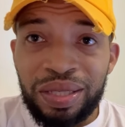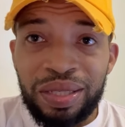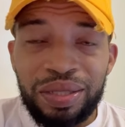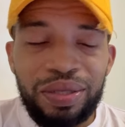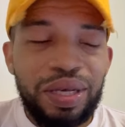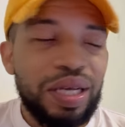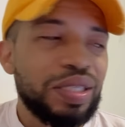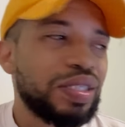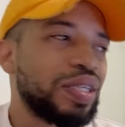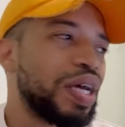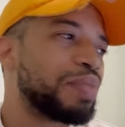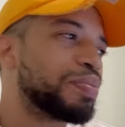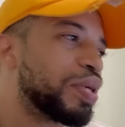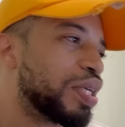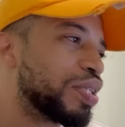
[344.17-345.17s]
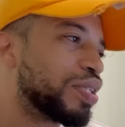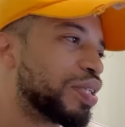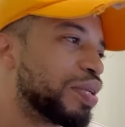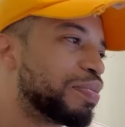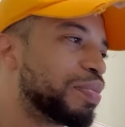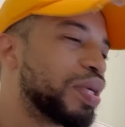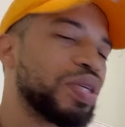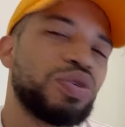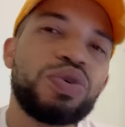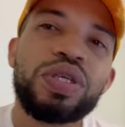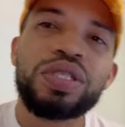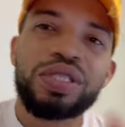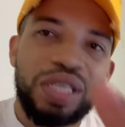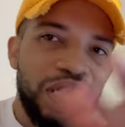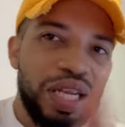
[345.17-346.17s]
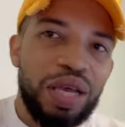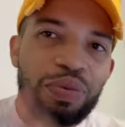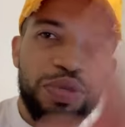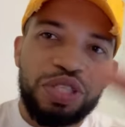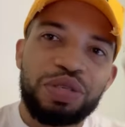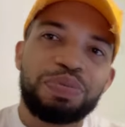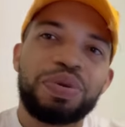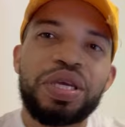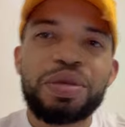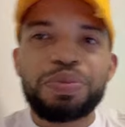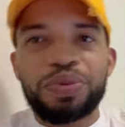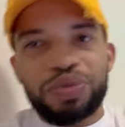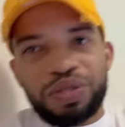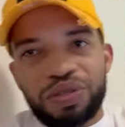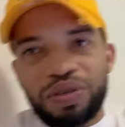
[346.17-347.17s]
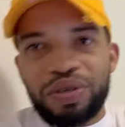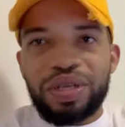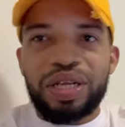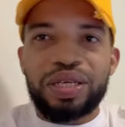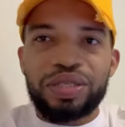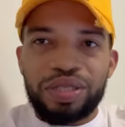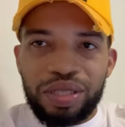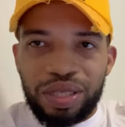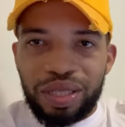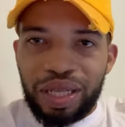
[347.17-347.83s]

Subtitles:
You gotta stop that shit, man. You can say that with your peoples and all that shit.